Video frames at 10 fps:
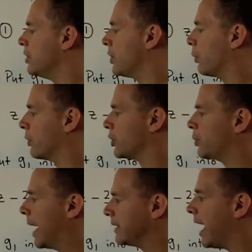So with
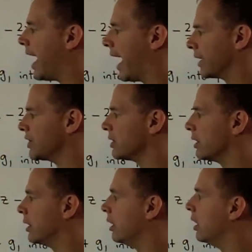respect to x,
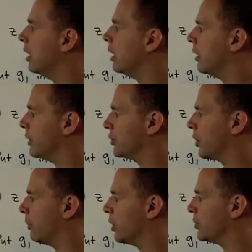this
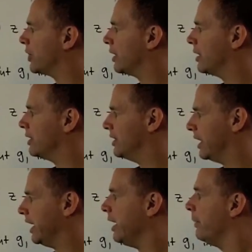term goes to
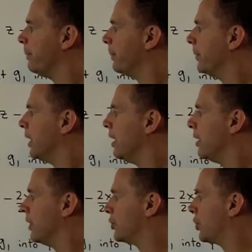z,
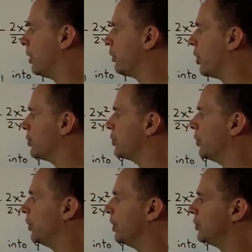this term goes
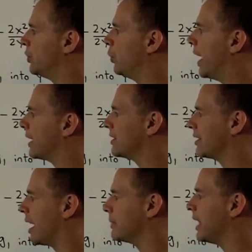to
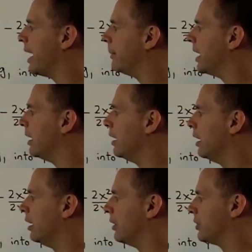2x times lambda,
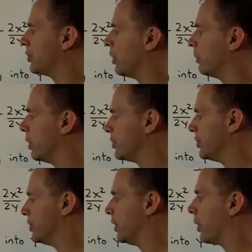this term goes
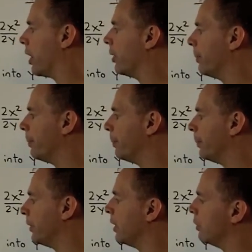to 0.
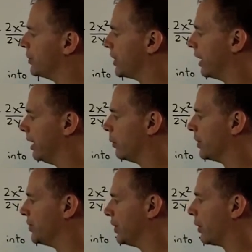We set it equal
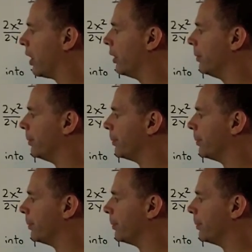to 0